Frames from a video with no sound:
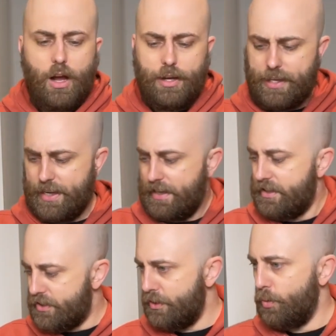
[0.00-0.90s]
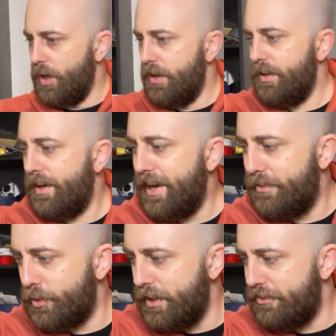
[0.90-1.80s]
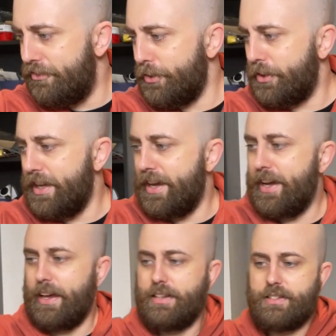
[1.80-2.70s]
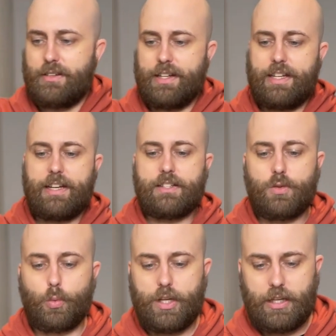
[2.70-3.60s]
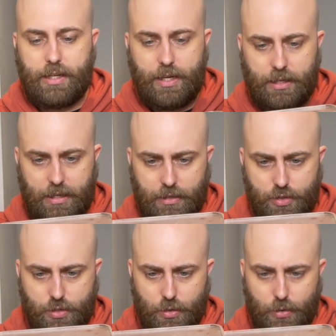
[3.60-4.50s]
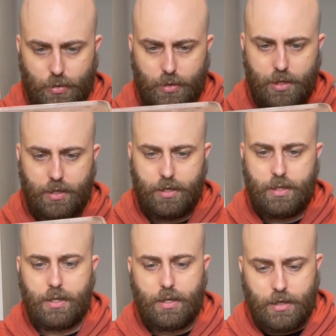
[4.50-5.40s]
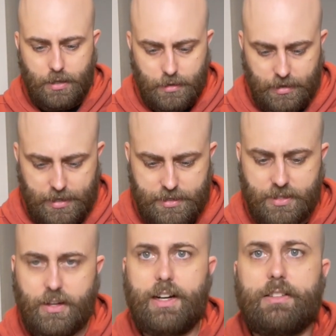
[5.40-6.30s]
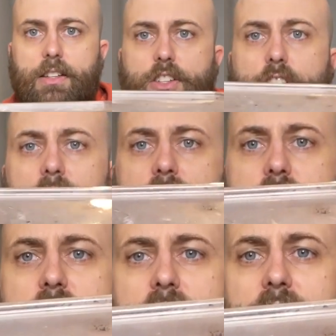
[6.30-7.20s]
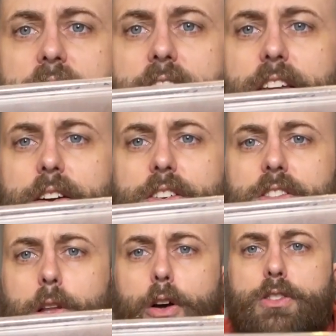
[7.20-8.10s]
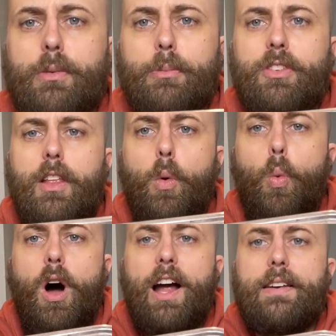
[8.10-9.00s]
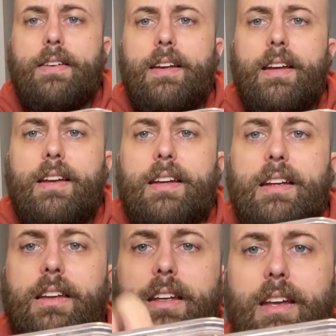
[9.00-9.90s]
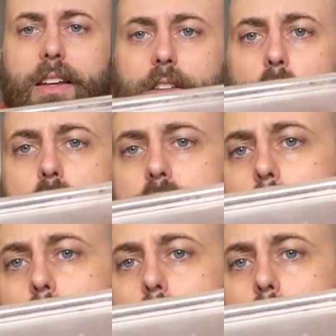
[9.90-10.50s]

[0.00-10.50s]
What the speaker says: Okay, so while I have really filthy hands, I guess we can get into these guys, and you're gonna see there are just loads of them. See the white in here? Those